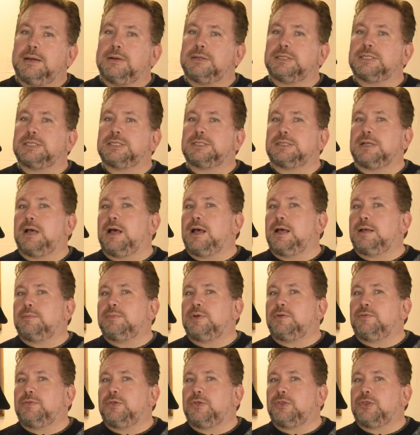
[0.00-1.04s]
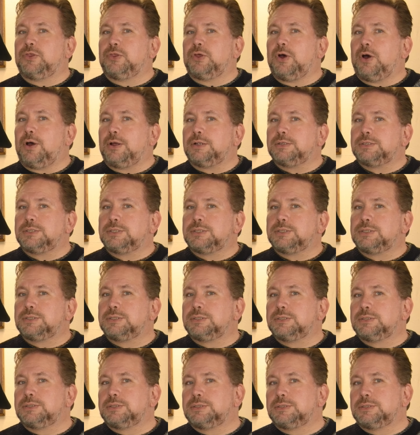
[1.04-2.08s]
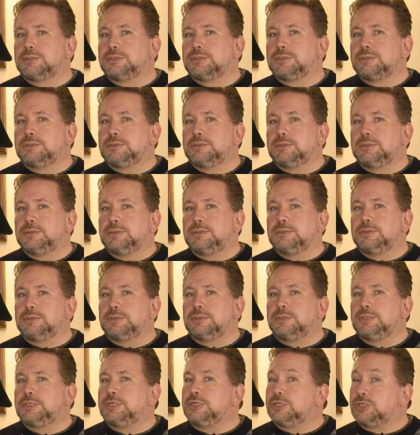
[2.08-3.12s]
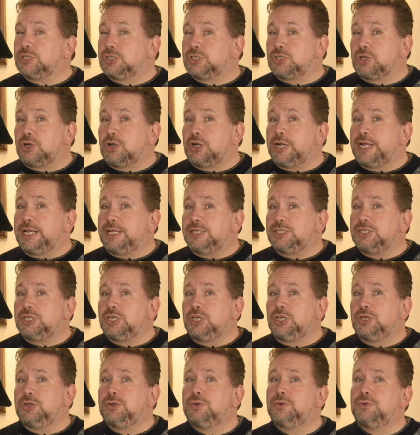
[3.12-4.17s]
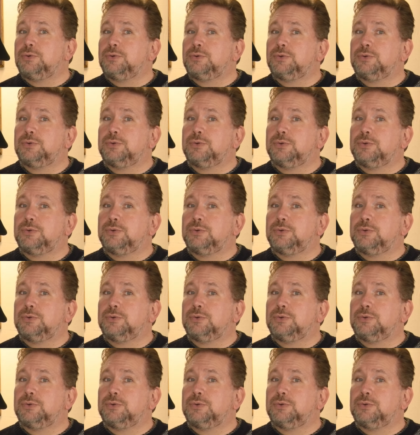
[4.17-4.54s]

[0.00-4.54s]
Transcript: Are some of the thoughts concerning to you?